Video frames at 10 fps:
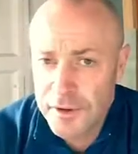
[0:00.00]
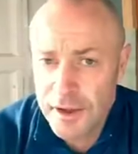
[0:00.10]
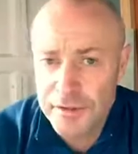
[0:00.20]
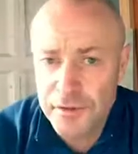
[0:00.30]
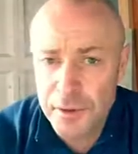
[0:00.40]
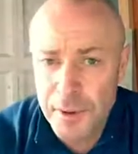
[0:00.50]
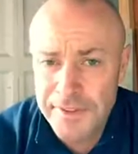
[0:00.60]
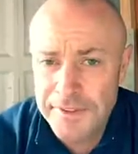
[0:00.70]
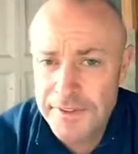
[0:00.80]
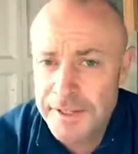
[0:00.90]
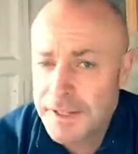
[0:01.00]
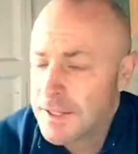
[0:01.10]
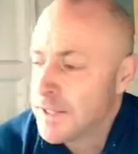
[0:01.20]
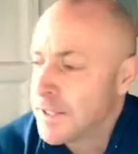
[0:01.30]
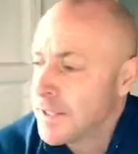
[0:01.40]
sets of 20
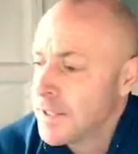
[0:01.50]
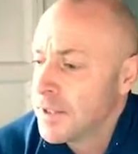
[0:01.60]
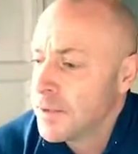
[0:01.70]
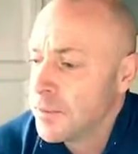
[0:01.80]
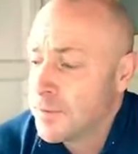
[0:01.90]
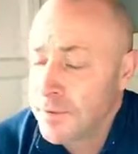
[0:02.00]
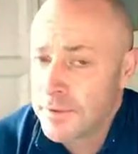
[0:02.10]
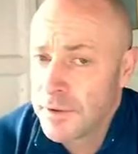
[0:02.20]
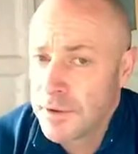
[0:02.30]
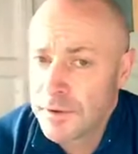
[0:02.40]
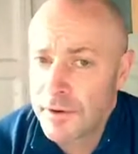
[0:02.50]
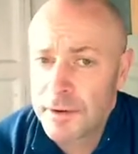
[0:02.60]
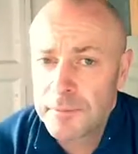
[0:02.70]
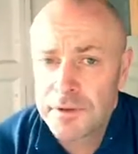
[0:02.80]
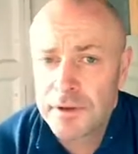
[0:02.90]
with 60
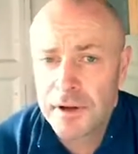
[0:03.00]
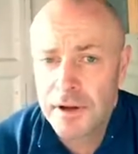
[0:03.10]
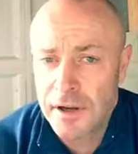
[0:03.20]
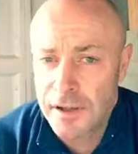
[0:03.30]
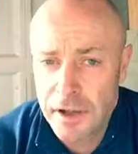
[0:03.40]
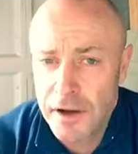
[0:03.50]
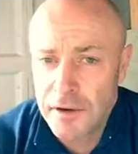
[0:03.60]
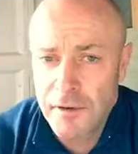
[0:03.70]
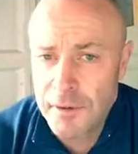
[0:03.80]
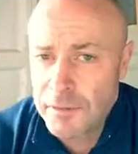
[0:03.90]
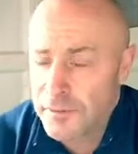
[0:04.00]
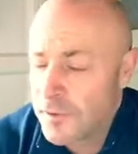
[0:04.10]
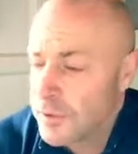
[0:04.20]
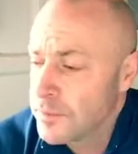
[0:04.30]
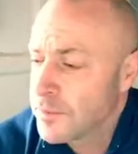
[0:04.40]
kilograms. I like high reps on
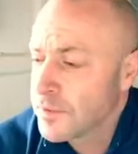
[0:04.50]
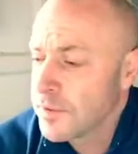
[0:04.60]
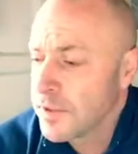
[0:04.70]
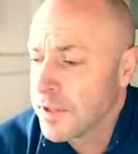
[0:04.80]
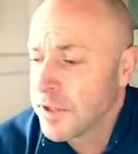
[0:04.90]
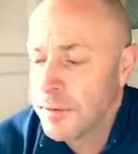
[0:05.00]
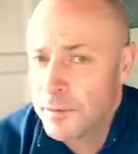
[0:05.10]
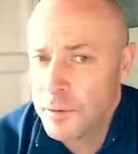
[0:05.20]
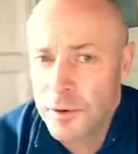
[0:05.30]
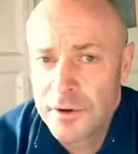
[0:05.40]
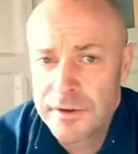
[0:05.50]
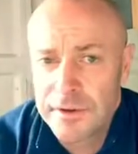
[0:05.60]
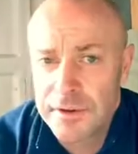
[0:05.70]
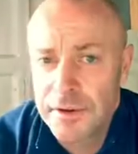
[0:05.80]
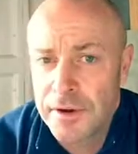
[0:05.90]
rows. I think it keeps you
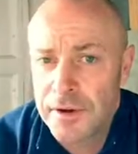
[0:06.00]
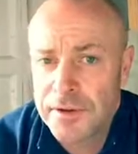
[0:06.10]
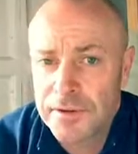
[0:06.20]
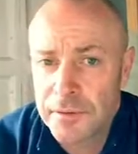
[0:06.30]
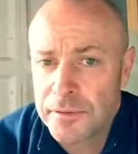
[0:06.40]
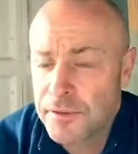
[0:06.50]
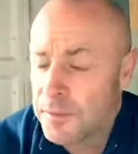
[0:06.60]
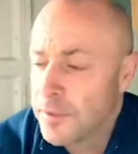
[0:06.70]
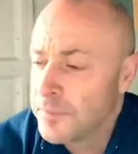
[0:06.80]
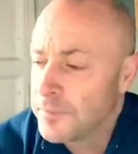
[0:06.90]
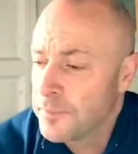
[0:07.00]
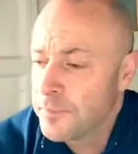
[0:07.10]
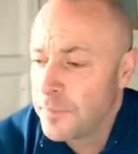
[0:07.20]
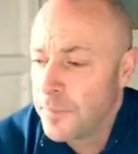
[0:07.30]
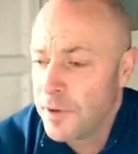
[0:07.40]
honest. It stops you
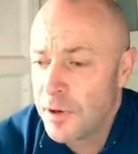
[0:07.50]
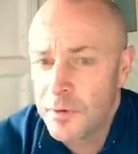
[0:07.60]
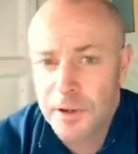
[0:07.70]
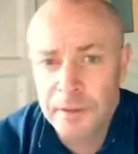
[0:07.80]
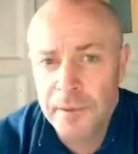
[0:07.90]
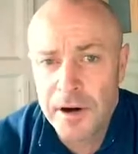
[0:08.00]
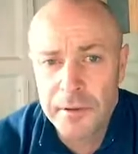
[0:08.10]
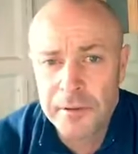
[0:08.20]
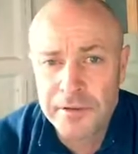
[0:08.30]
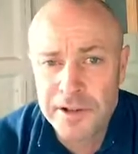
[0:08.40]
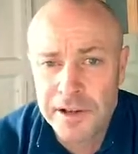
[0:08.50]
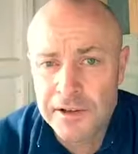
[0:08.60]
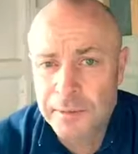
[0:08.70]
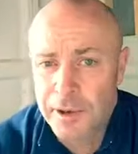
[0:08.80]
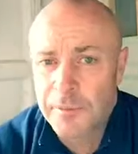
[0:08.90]
loading up the bar with a
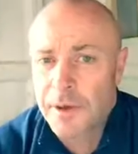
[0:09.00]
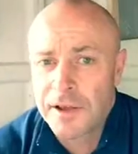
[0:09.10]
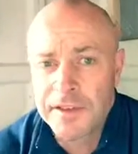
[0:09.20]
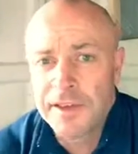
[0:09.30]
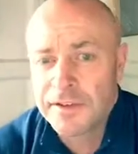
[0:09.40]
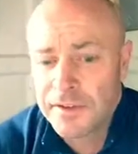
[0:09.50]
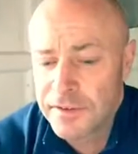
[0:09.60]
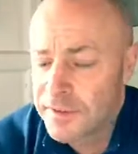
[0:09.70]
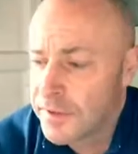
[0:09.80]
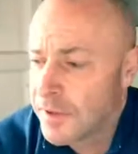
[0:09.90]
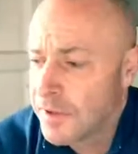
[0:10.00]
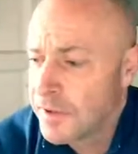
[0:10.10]
ridiculous amount of weight and then just